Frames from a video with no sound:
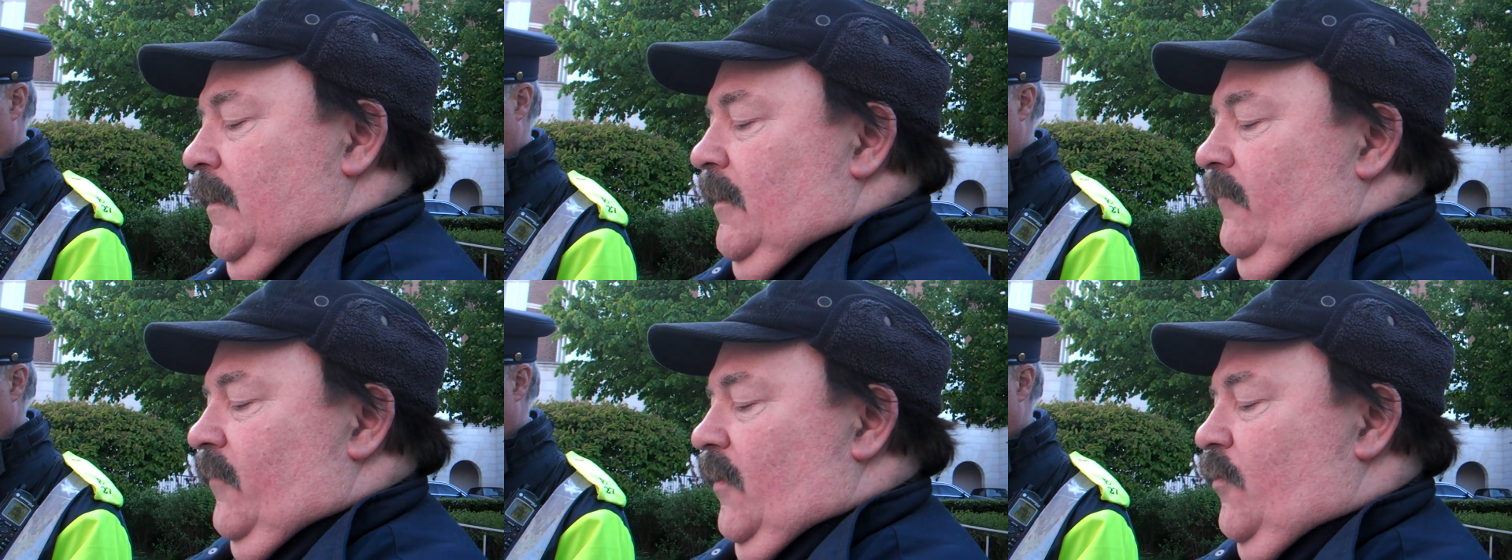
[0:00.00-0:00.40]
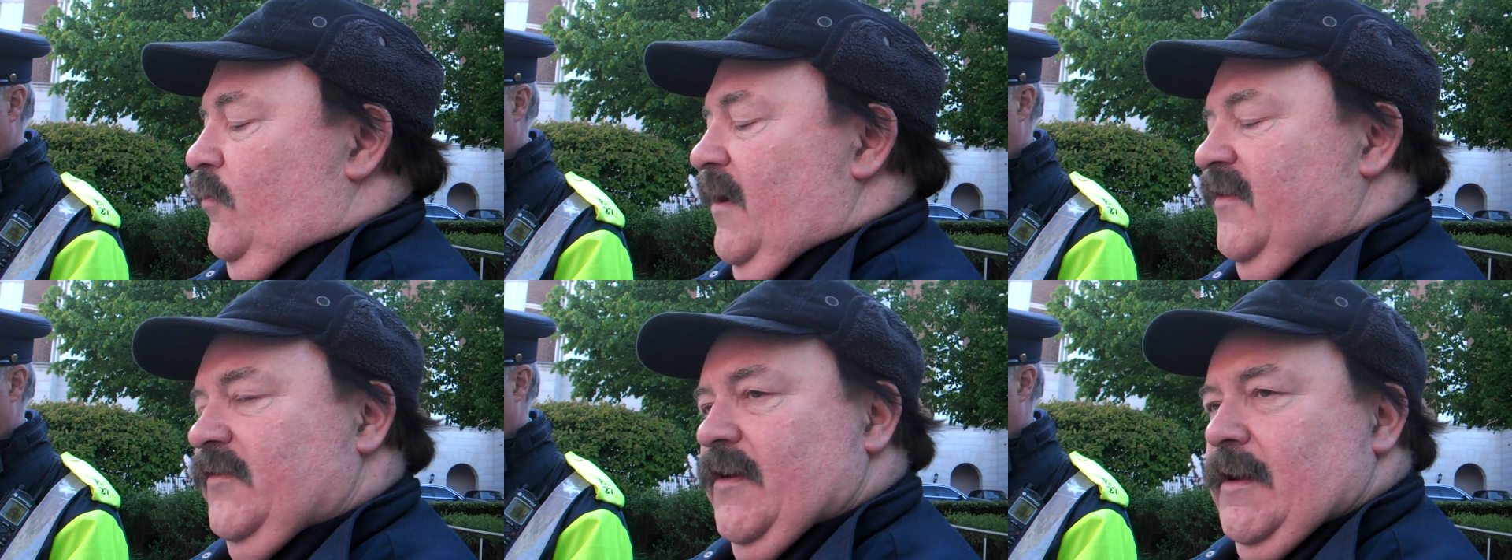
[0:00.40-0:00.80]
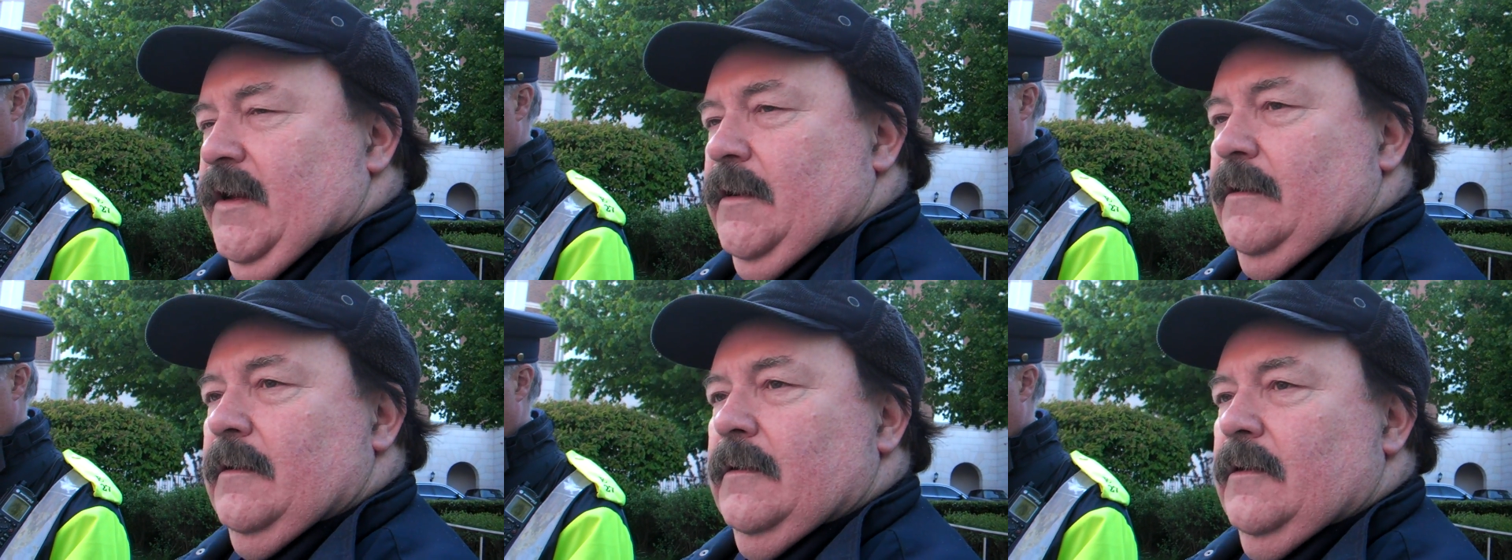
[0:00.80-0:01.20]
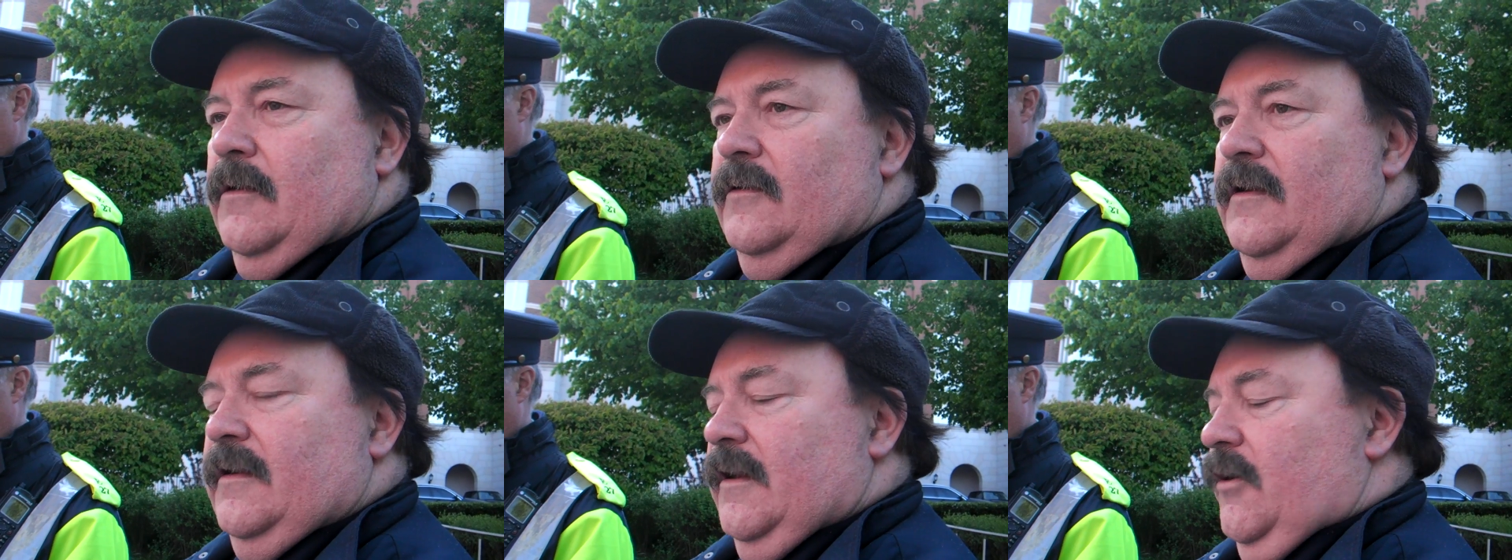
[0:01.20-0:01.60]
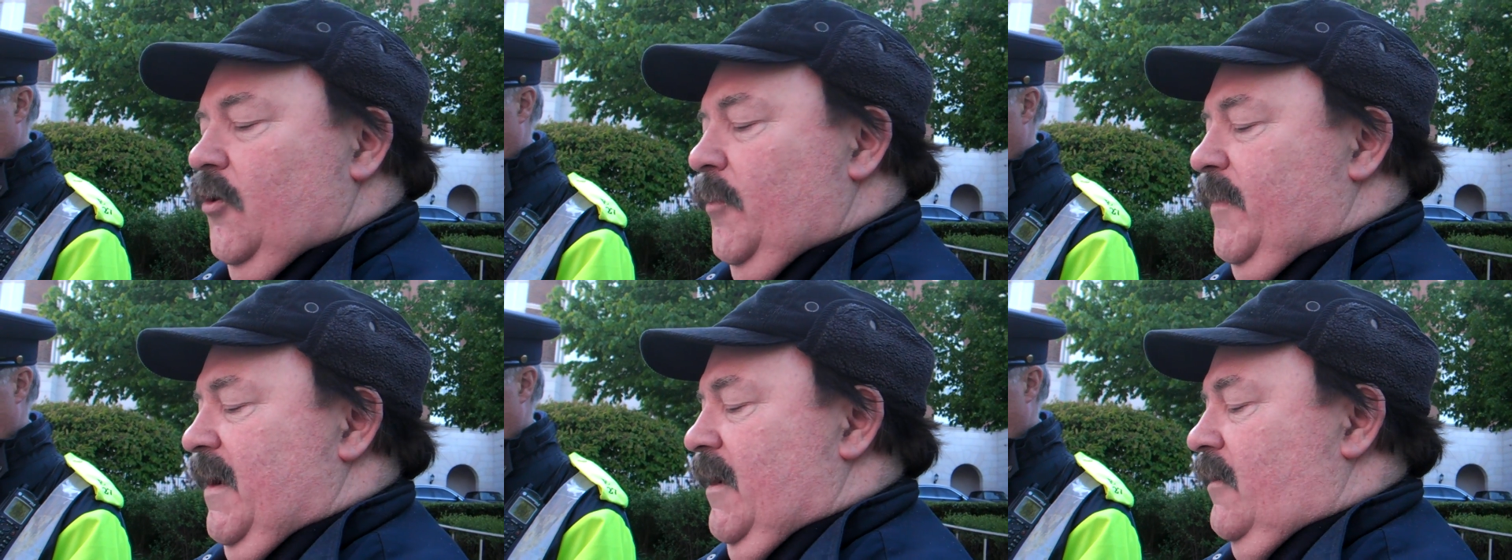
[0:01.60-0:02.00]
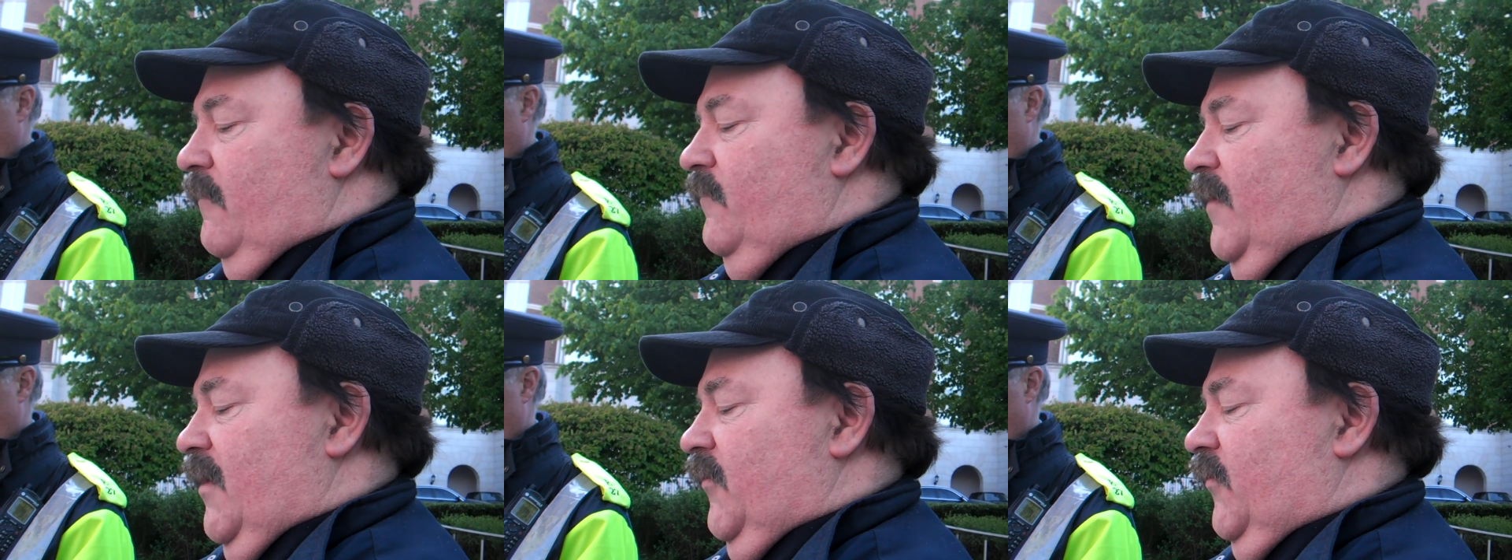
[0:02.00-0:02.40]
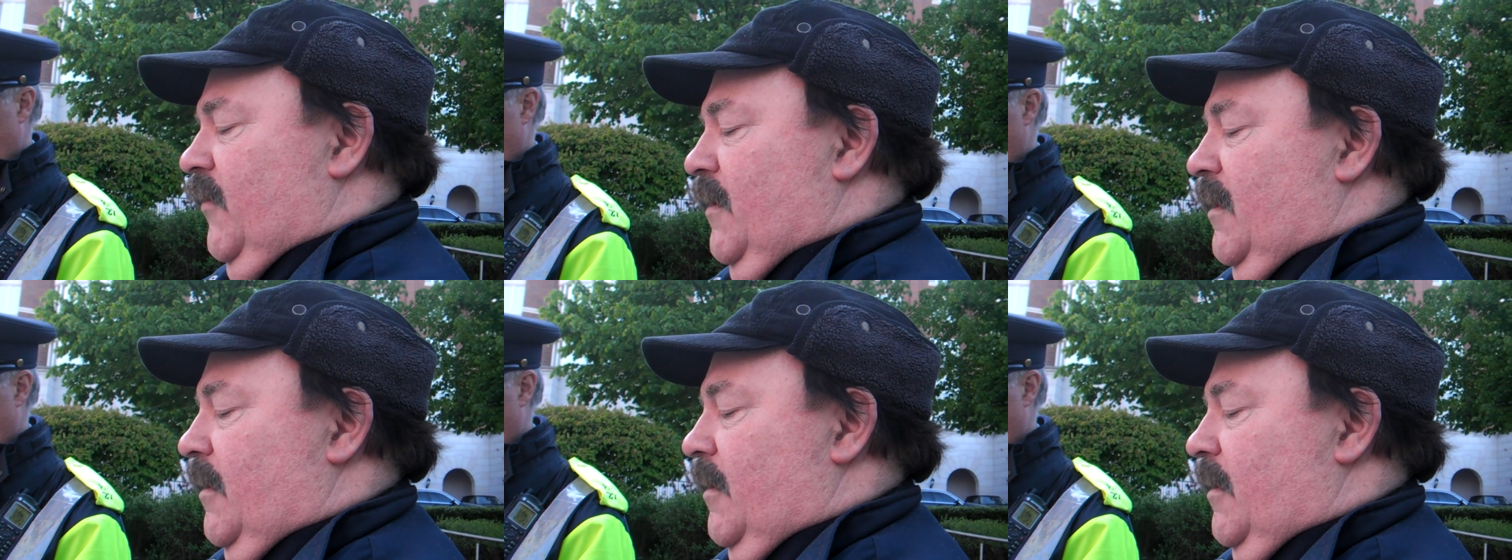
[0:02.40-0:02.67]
for questioning under the European Convention